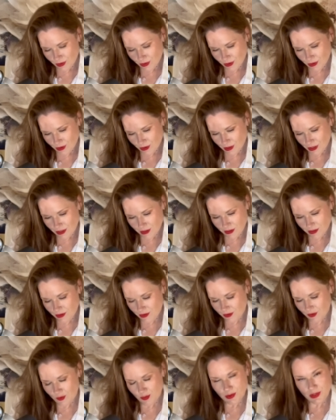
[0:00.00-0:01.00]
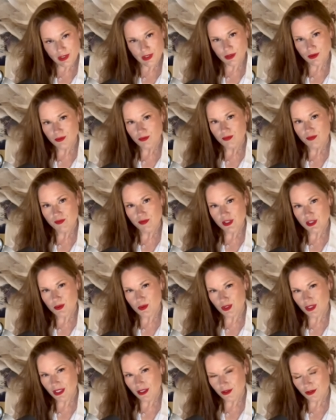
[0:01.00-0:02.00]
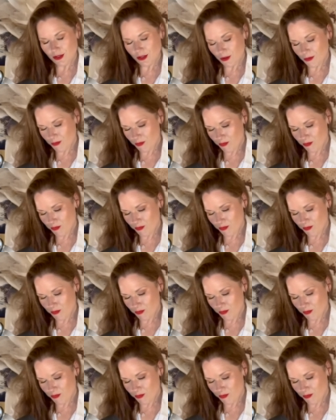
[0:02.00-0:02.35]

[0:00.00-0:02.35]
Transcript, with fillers: And eh, nothing's been done. Let's make that clear.